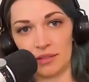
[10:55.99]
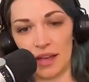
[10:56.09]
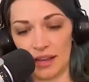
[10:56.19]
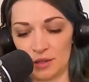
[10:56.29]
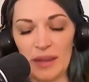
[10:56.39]
this
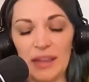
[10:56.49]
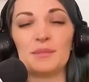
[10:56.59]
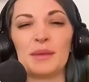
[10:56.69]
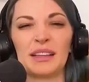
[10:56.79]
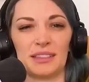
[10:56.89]
guy who's
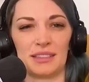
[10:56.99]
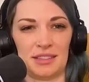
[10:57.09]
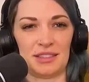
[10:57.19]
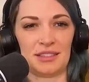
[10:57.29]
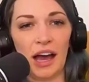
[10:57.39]
making
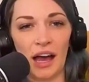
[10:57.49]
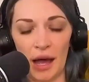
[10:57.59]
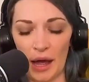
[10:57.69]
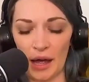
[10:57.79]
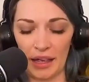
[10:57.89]
millions
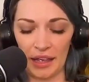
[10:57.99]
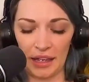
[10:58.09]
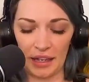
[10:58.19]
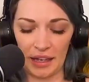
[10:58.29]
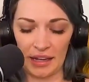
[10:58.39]
uh
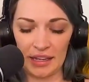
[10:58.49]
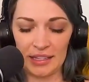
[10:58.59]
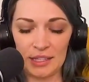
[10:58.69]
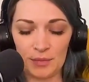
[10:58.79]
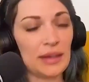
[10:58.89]
and
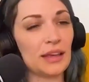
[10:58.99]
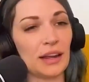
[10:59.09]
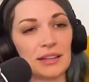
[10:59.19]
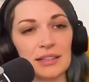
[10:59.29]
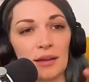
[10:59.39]
he's speaking
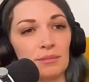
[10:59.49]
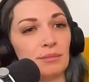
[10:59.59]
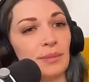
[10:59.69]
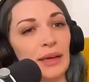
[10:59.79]
at some